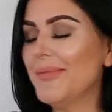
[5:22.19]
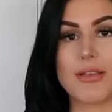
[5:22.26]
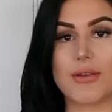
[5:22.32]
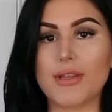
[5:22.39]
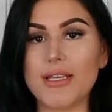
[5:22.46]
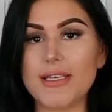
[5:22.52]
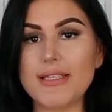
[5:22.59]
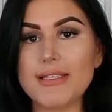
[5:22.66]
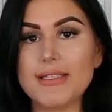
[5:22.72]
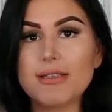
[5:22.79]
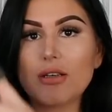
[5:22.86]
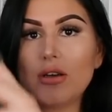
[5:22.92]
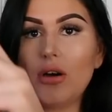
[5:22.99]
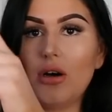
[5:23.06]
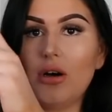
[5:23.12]
So this is
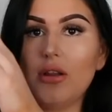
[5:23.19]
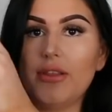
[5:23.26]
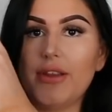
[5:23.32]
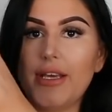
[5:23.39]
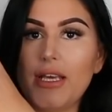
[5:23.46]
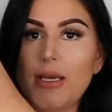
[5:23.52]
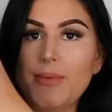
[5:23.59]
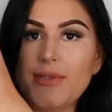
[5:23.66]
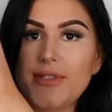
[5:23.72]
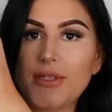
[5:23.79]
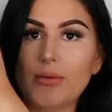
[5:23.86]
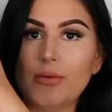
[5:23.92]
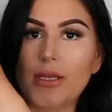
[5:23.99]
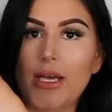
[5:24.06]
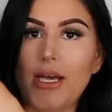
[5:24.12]
called the Hips
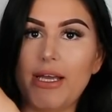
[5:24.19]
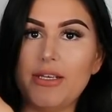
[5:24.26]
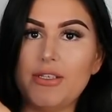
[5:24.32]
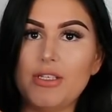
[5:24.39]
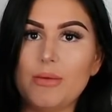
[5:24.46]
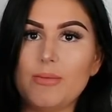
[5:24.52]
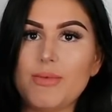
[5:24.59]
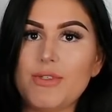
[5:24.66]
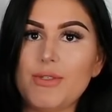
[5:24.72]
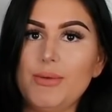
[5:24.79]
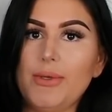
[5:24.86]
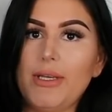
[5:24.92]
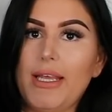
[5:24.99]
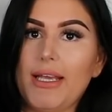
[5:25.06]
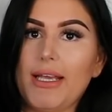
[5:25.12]
Don't Lie
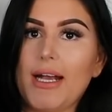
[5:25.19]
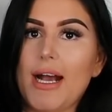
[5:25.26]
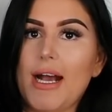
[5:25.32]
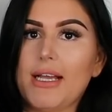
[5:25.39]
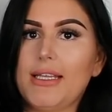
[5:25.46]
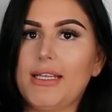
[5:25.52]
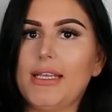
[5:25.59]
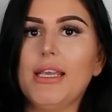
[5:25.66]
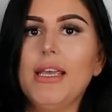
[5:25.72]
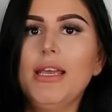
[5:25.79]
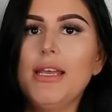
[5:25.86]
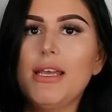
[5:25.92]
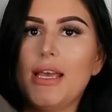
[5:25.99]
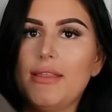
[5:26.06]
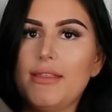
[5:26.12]
jumpsuit in khaki,
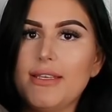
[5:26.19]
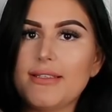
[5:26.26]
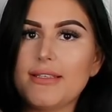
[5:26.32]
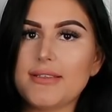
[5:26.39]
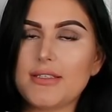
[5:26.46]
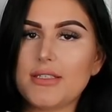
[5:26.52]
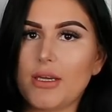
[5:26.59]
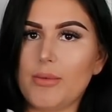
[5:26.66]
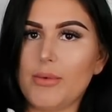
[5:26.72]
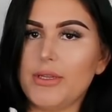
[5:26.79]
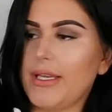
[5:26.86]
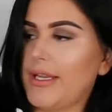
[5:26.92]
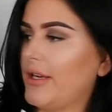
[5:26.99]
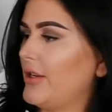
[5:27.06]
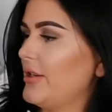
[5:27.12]
and this is double
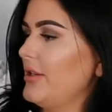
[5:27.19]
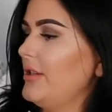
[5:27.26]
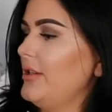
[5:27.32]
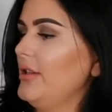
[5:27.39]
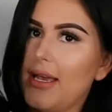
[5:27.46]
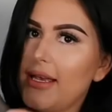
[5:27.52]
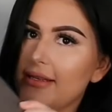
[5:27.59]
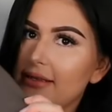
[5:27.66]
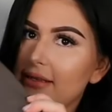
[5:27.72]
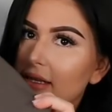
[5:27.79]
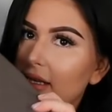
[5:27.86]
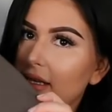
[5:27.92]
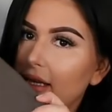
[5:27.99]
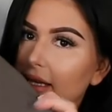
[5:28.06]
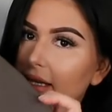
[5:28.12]
layered as
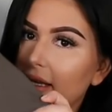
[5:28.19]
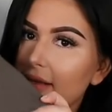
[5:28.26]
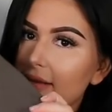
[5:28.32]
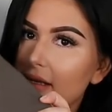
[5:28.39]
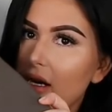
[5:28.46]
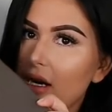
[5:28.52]
the leggings